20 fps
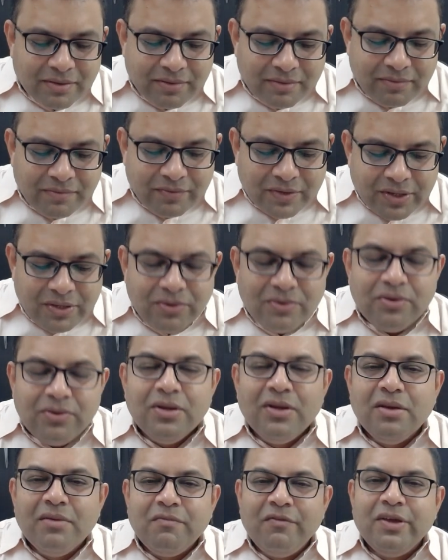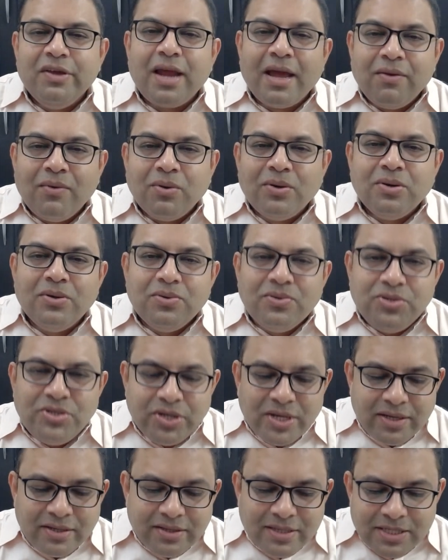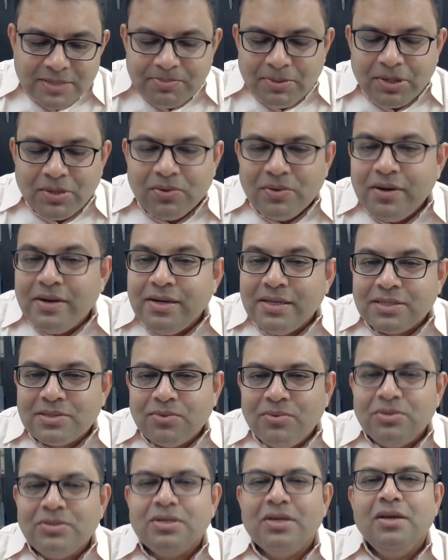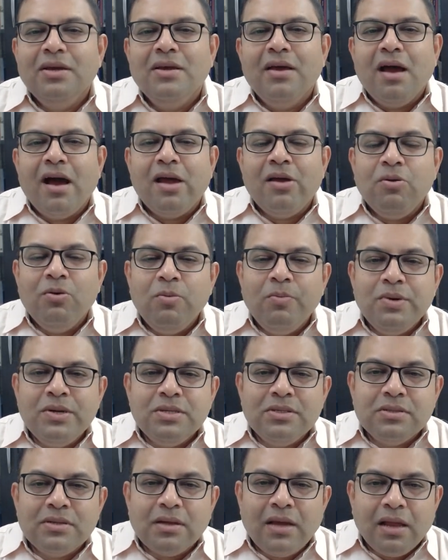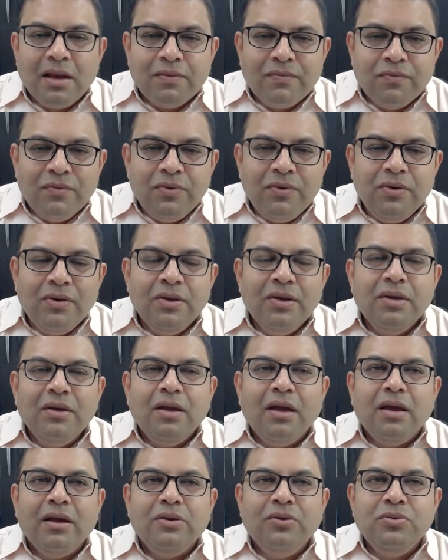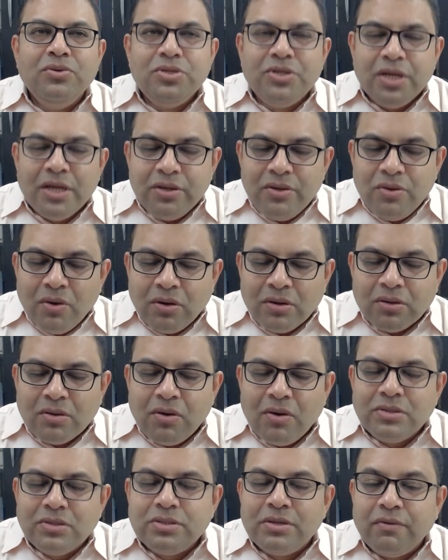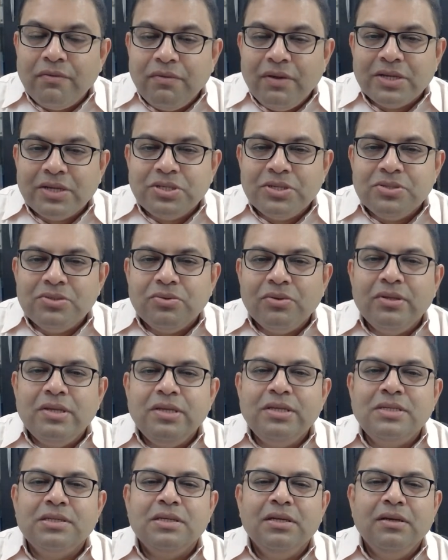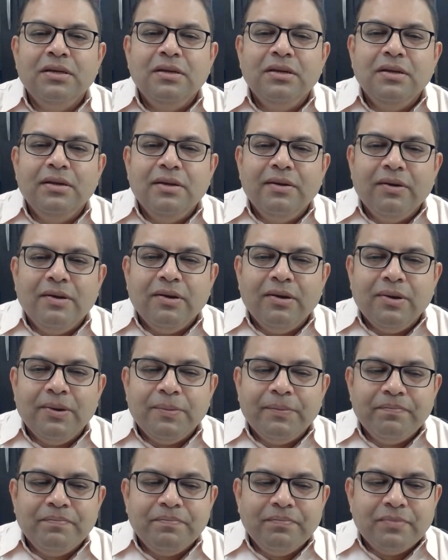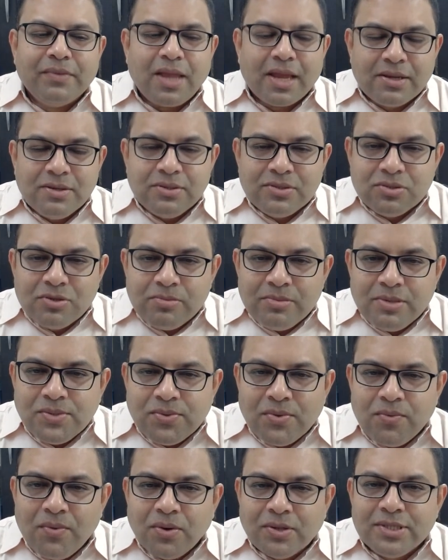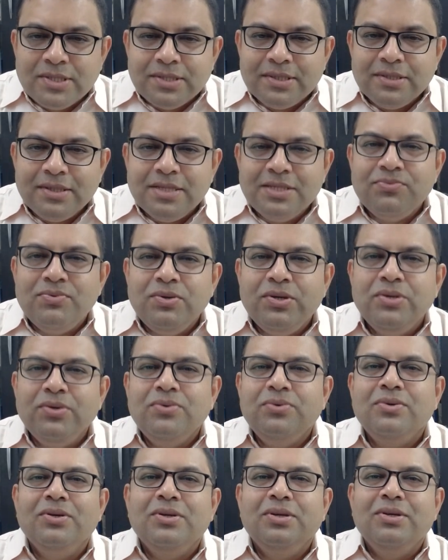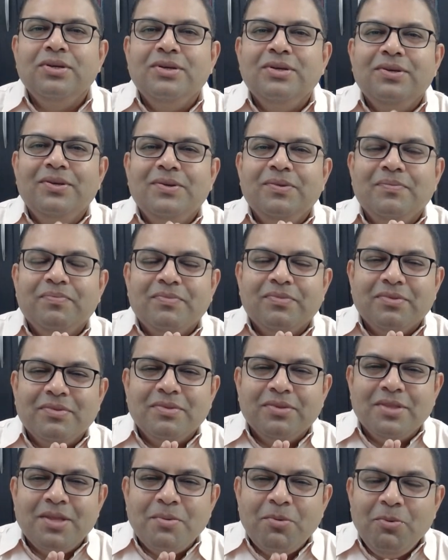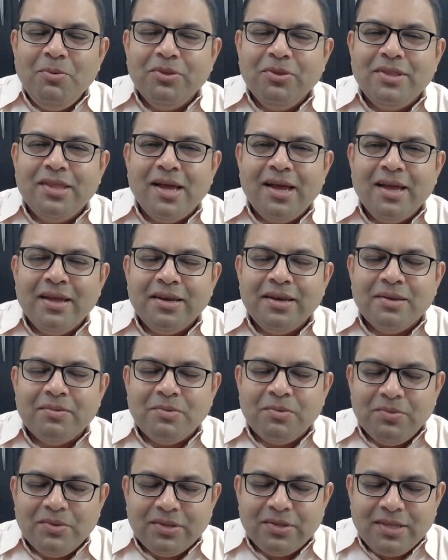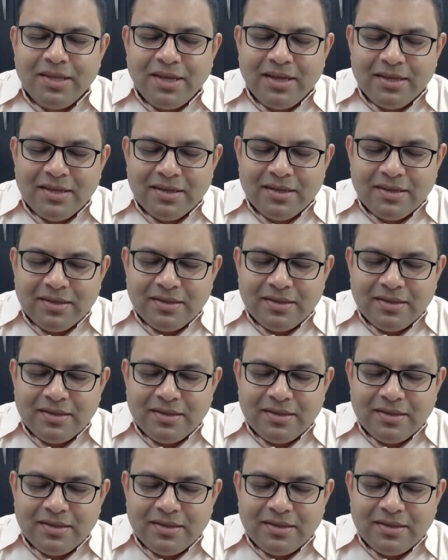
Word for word: video where I wanted to share this particular discourse. I hope it is helpful. Do share your thoughts, reflections on this. Thank you so much for watching this video. Namo Buddhaya, Namo Buddhaya.